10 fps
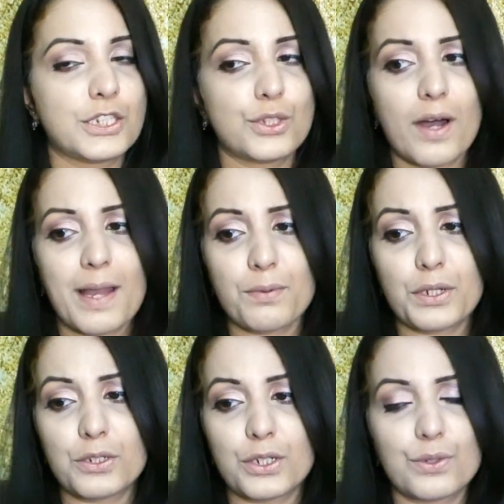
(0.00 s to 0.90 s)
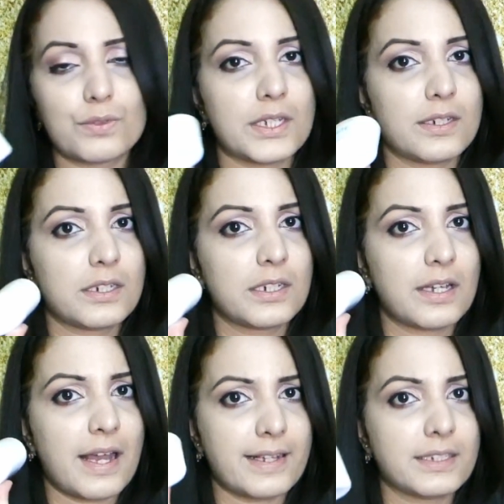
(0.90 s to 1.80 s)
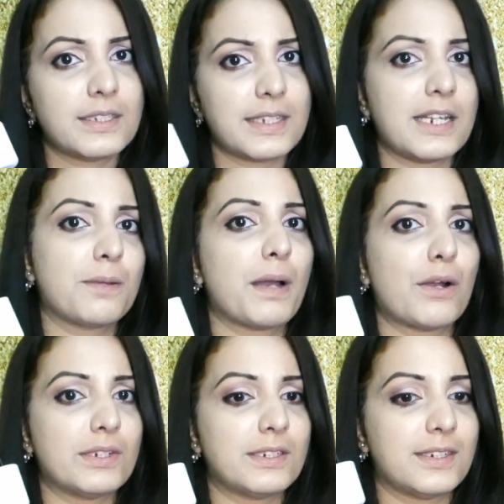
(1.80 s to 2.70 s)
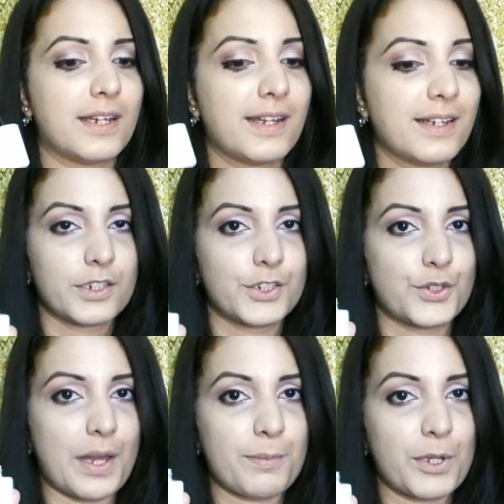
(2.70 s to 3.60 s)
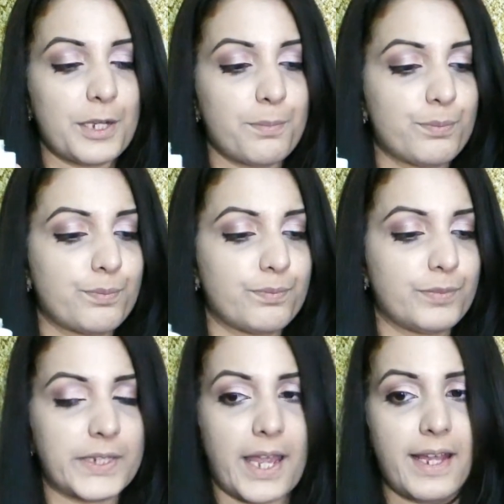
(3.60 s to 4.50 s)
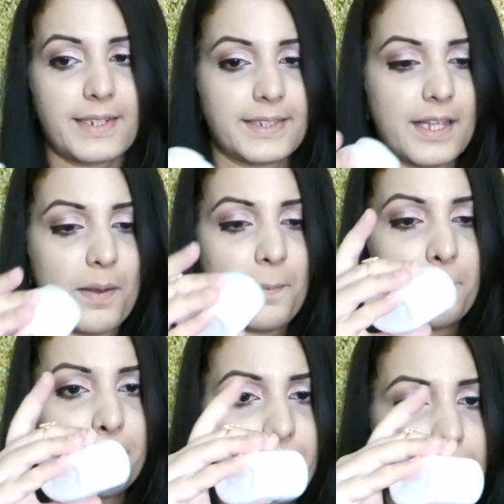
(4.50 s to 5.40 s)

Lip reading: So I'm going to use it as a setting powder today. So I'm gonna take some